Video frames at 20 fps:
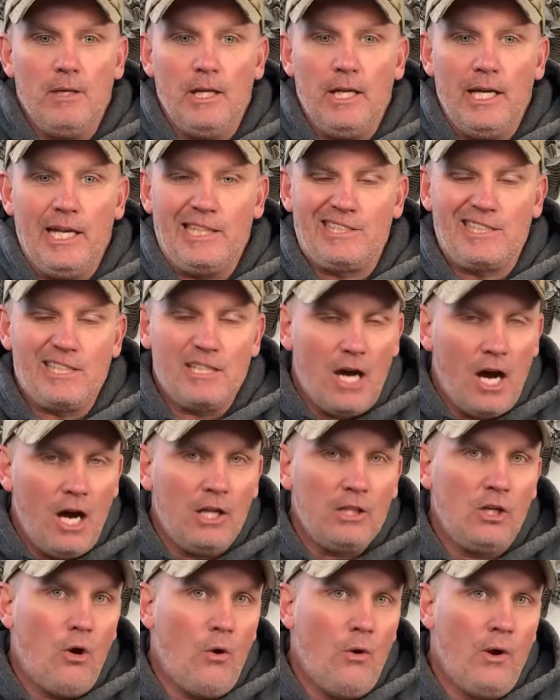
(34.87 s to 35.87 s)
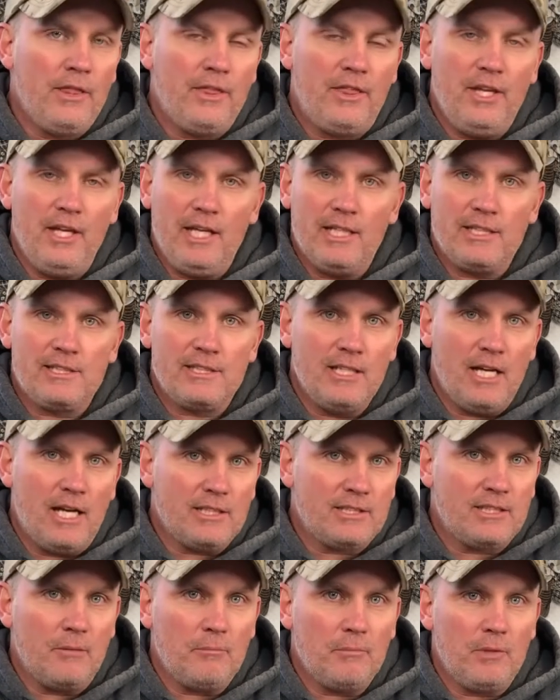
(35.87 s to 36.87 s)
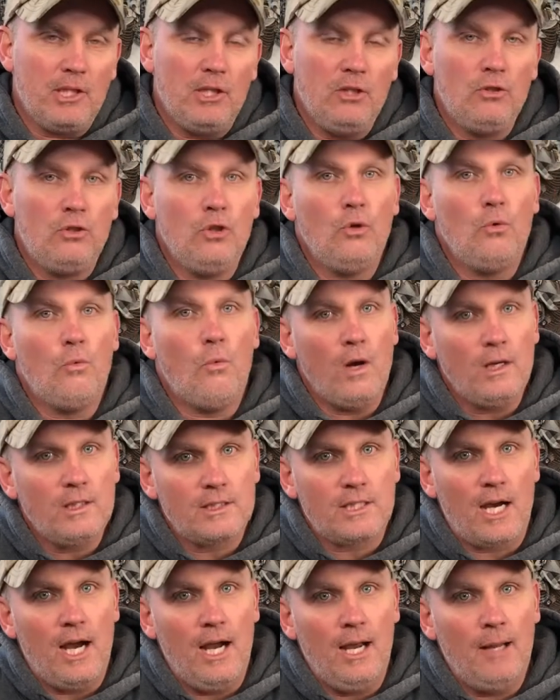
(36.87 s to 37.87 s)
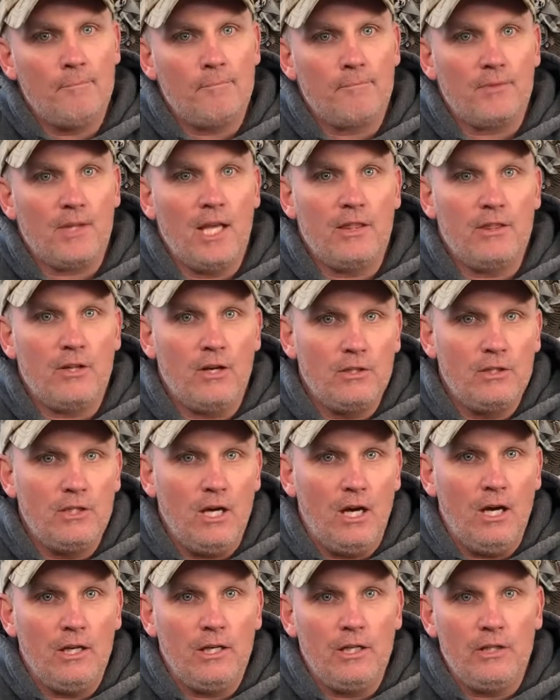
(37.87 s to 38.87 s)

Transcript: It's an ongoing thing. It's not something you do one time and they're done.